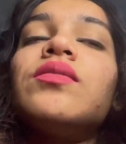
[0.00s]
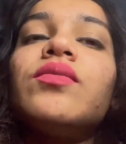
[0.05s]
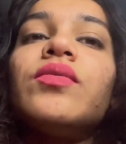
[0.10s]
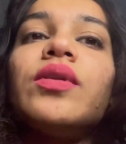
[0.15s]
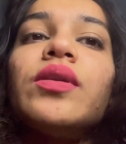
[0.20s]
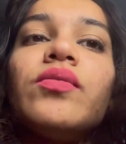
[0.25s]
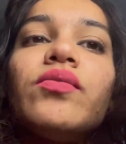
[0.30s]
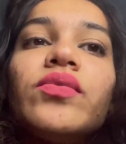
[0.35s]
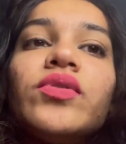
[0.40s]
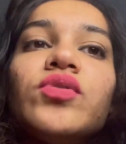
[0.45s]

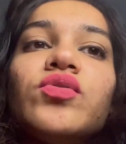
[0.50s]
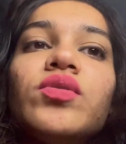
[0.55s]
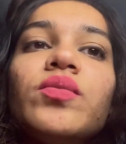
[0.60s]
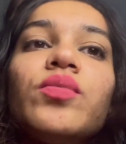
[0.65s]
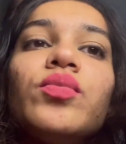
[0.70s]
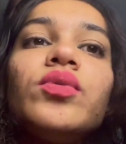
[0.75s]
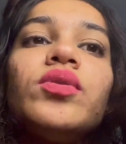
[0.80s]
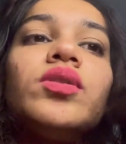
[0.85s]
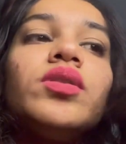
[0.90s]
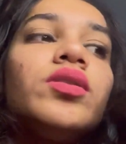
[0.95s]
one which we
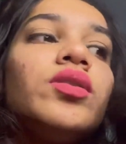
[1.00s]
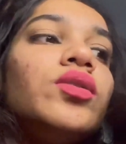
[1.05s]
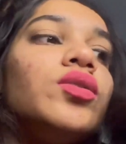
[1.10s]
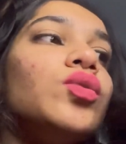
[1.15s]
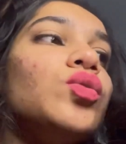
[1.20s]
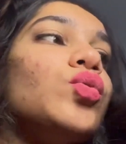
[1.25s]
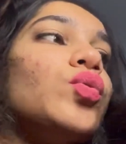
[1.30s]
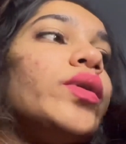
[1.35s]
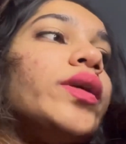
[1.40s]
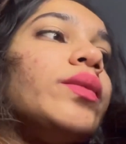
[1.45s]
put
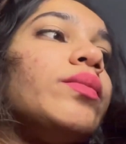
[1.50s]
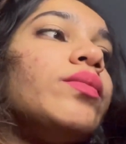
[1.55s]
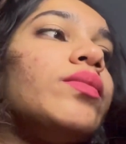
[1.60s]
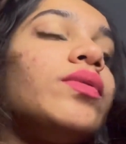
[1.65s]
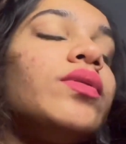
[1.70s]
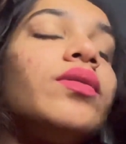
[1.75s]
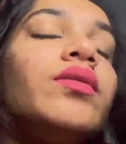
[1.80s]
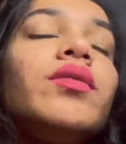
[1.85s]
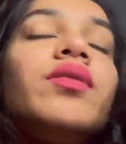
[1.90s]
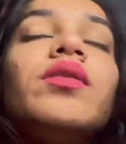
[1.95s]
glue and
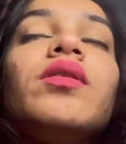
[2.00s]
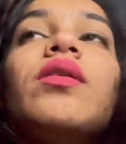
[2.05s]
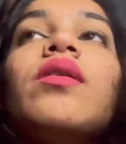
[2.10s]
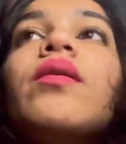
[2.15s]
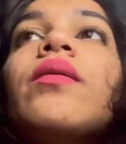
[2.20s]
yeah.